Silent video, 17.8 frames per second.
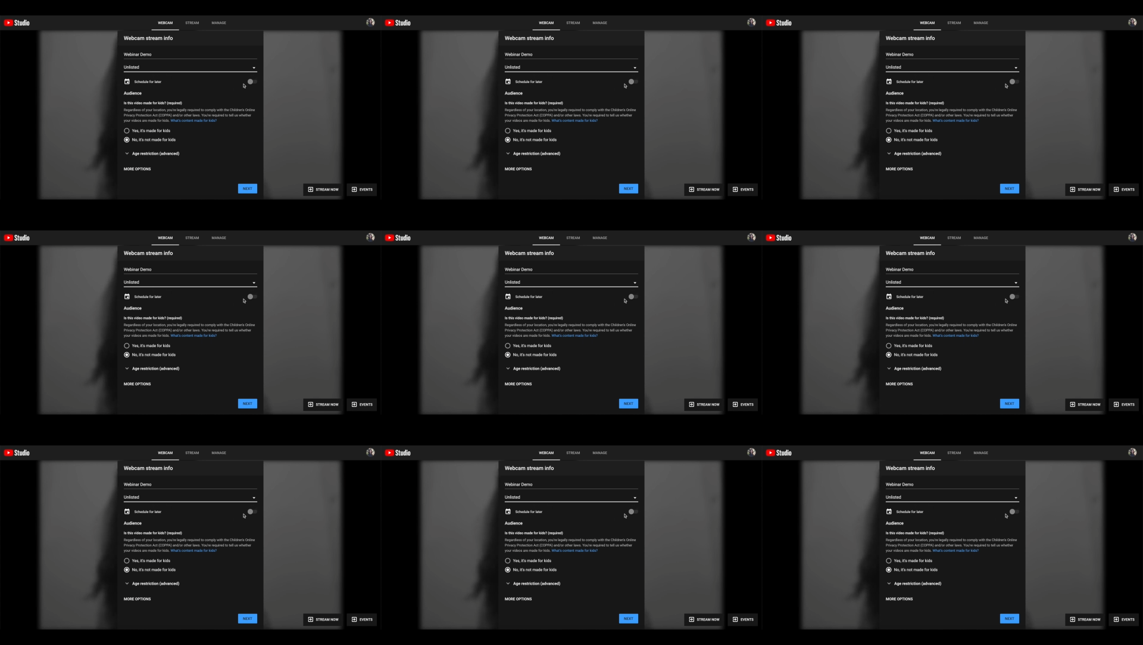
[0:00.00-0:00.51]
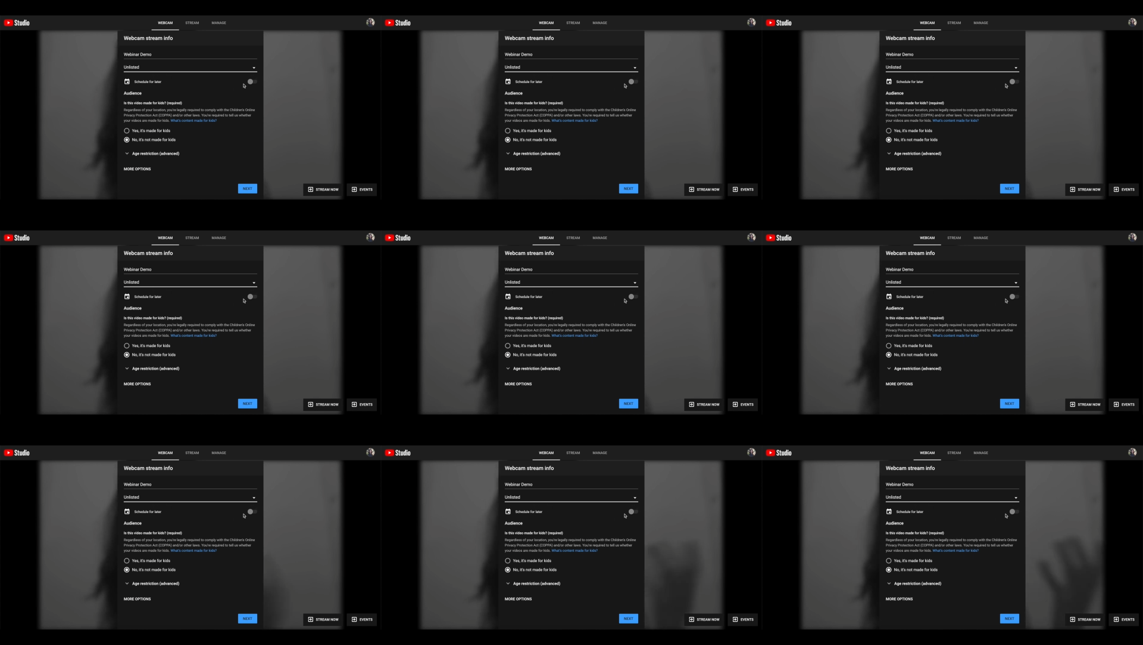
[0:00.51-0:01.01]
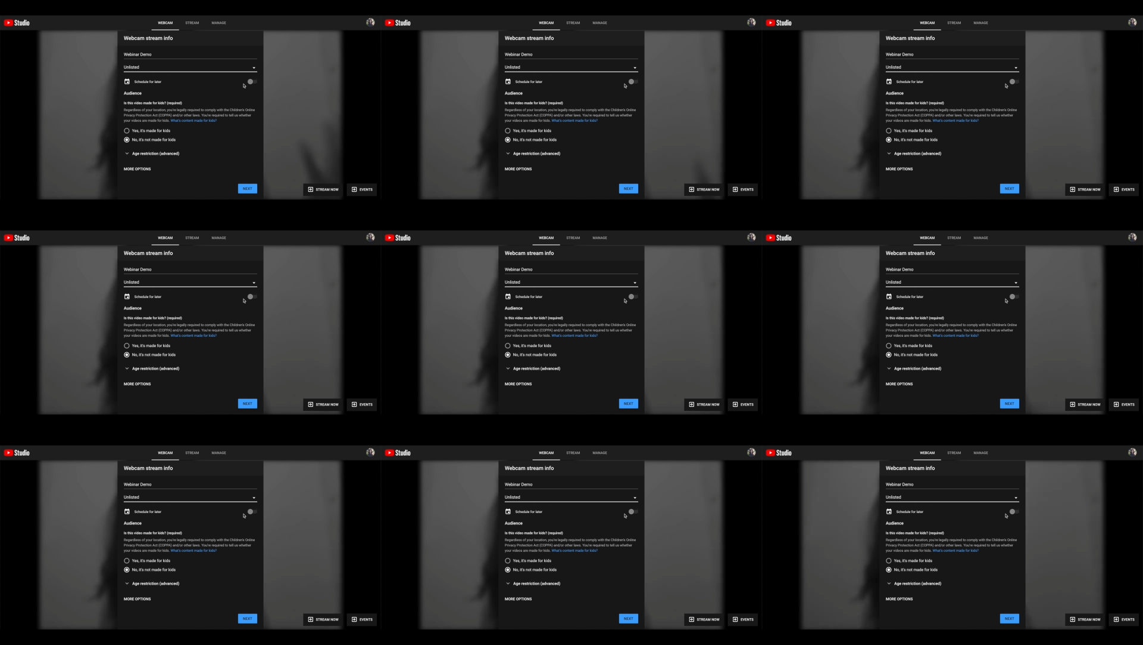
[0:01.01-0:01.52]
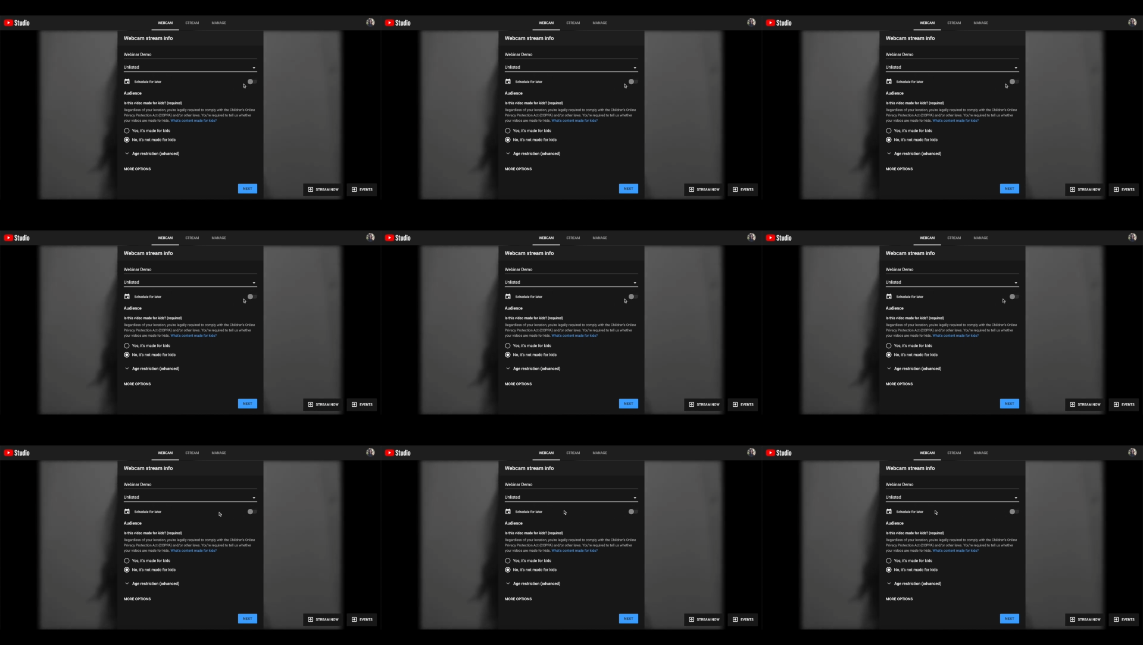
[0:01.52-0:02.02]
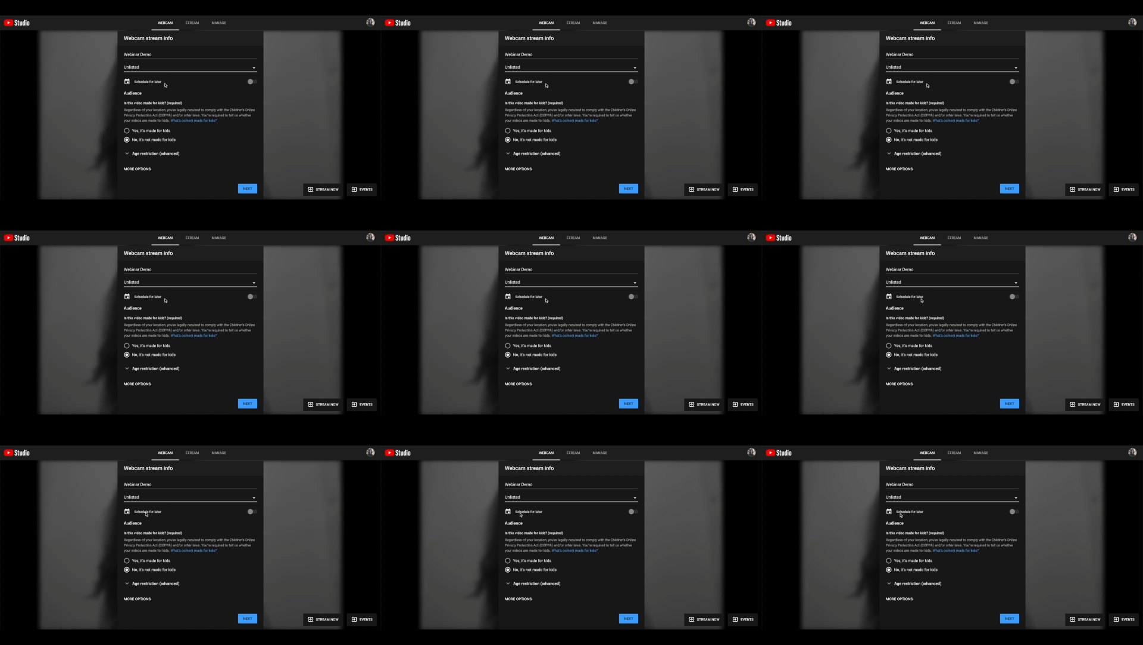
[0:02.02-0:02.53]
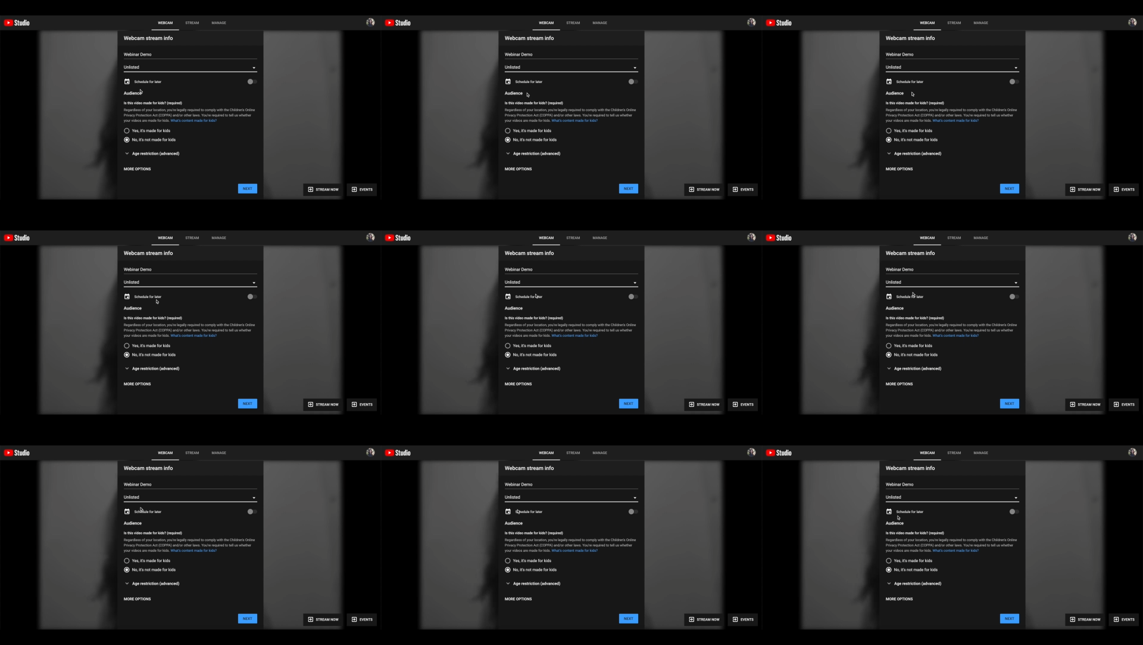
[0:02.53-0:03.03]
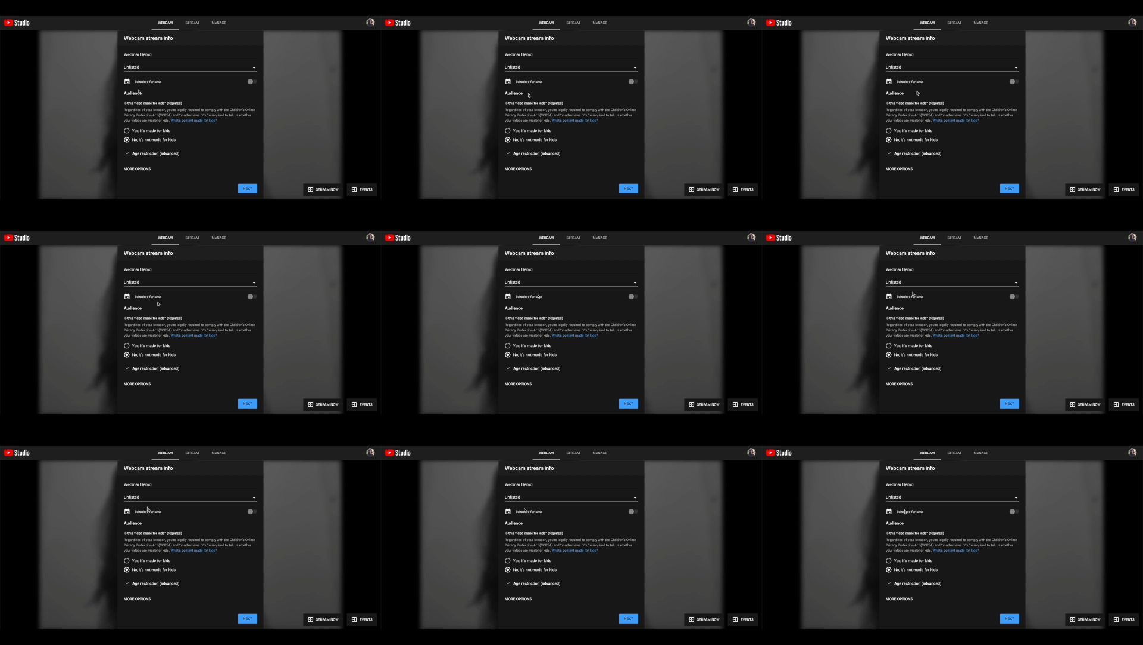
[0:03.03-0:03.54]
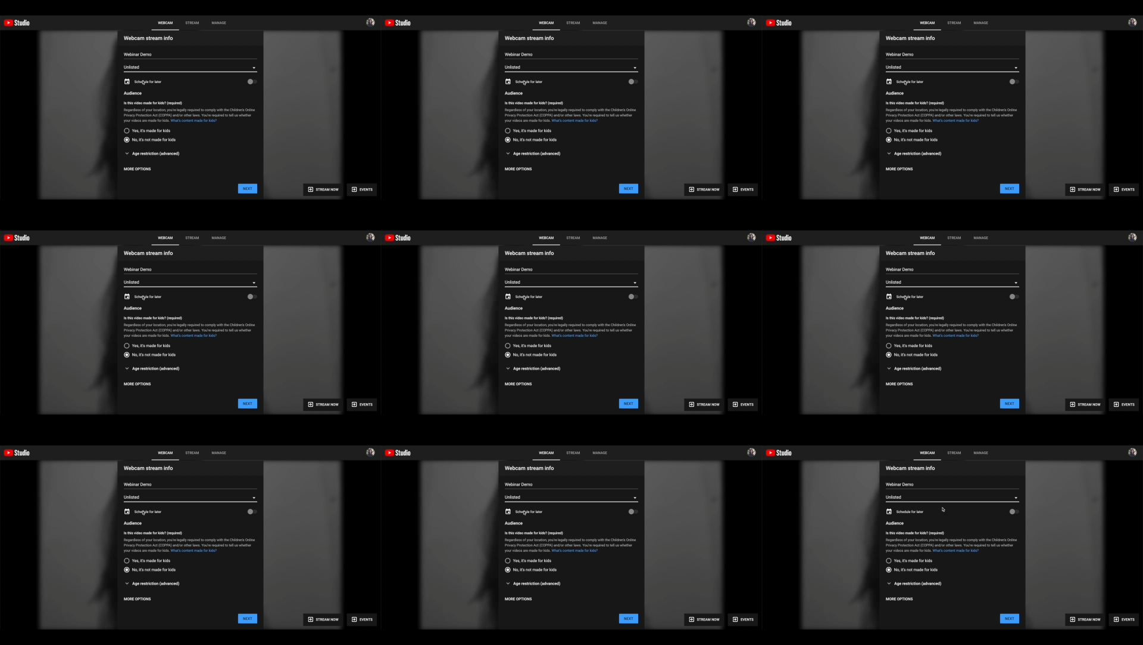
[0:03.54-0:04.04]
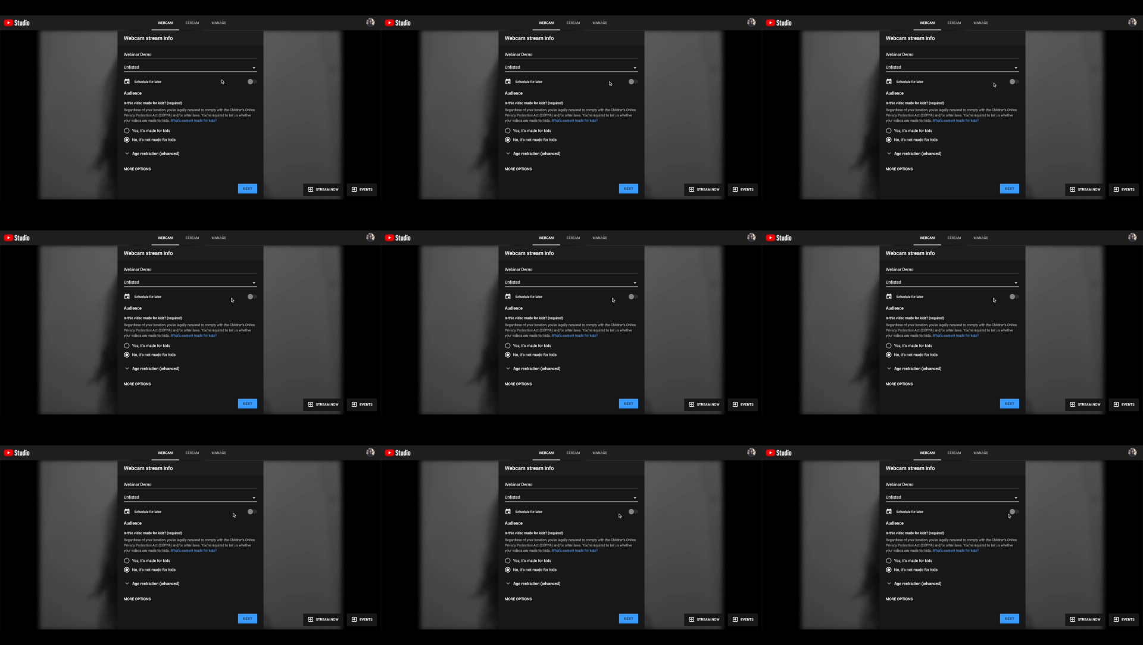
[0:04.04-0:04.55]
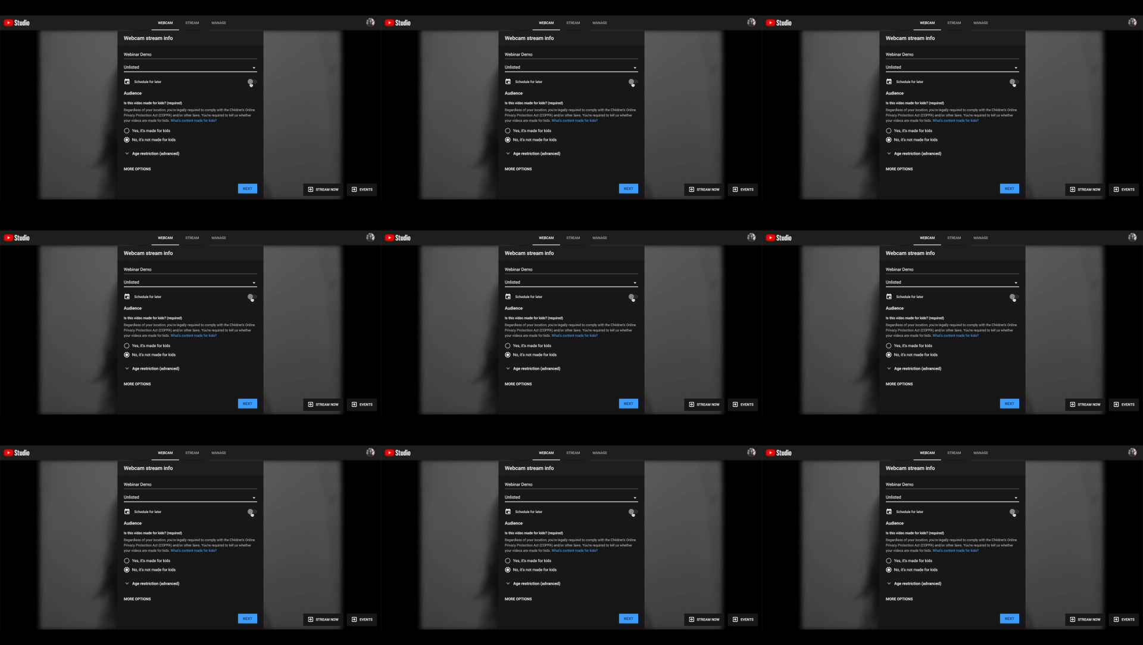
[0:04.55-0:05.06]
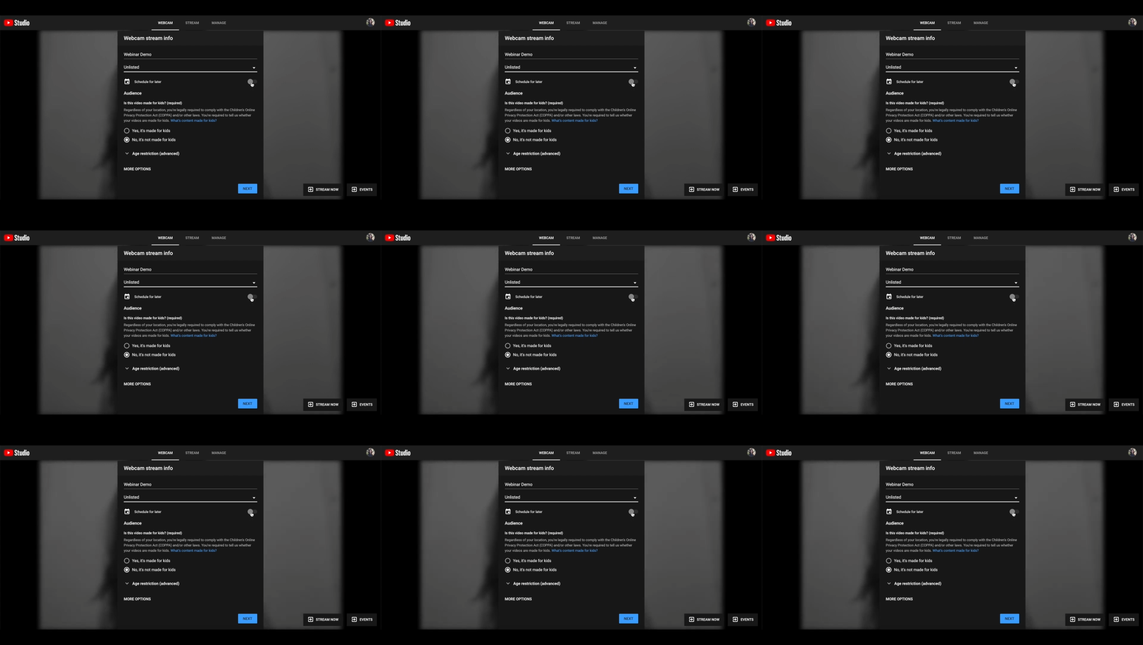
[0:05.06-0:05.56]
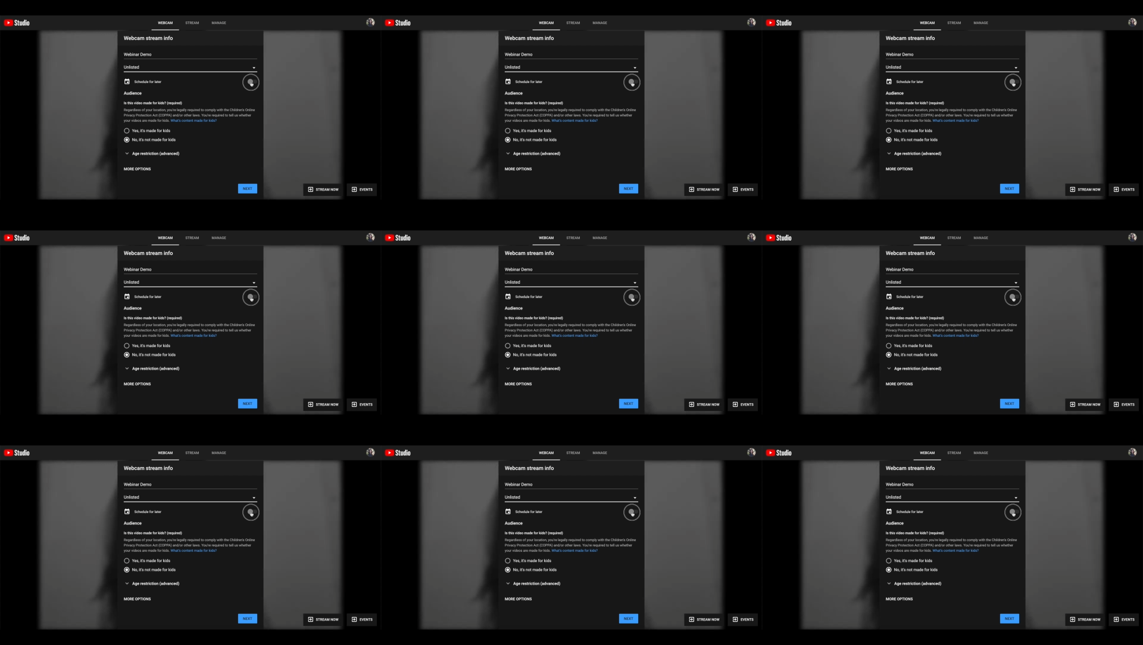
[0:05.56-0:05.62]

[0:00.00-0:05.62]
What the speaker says: [unreadable: no face in view]